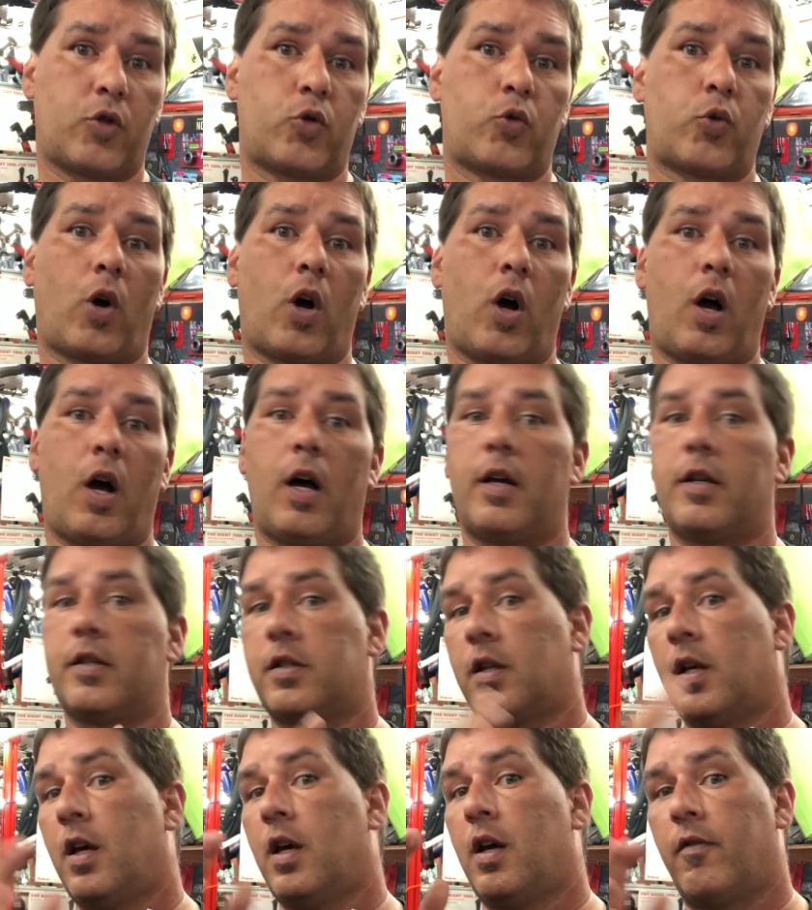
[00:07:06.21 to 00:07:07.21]

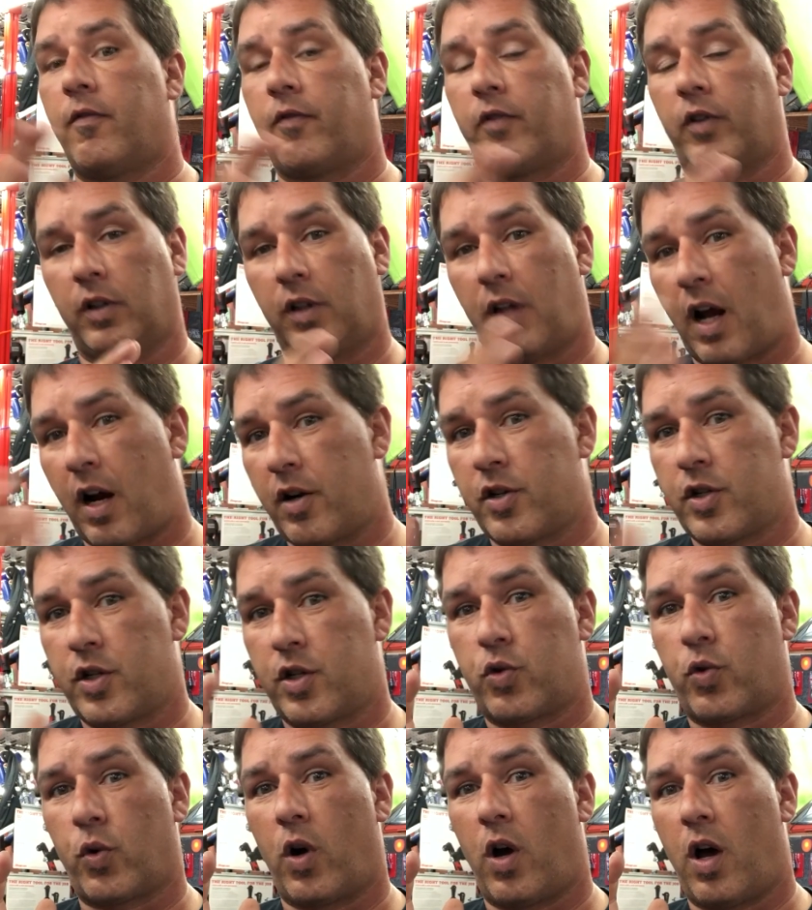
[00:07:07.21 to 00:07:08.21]
draws, for large
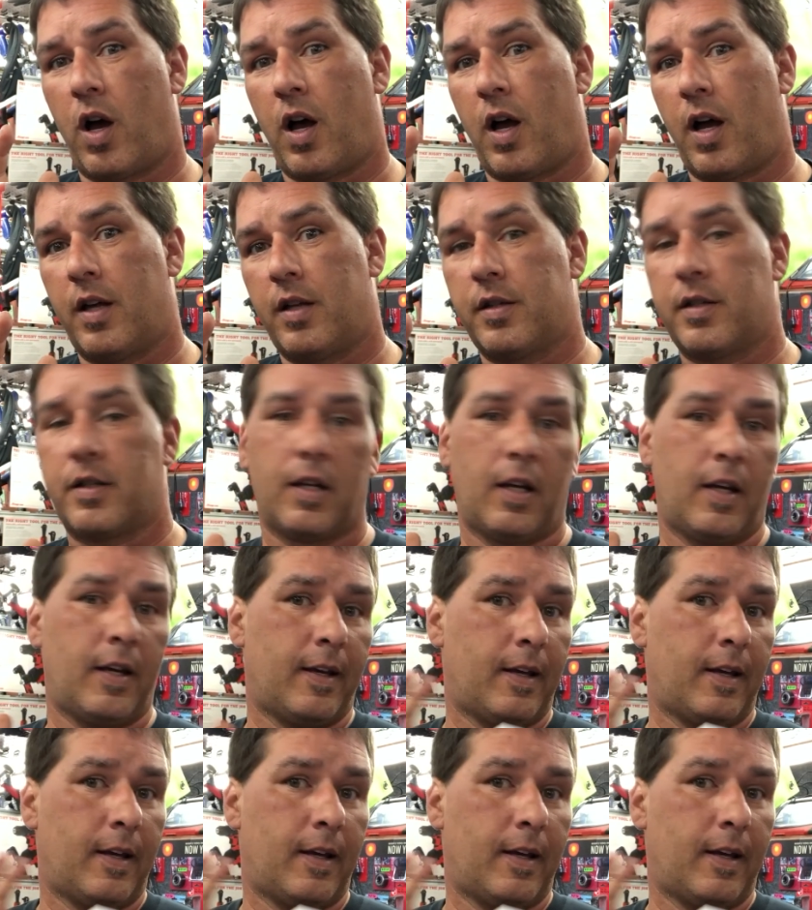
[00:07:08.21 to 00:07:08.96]
draws,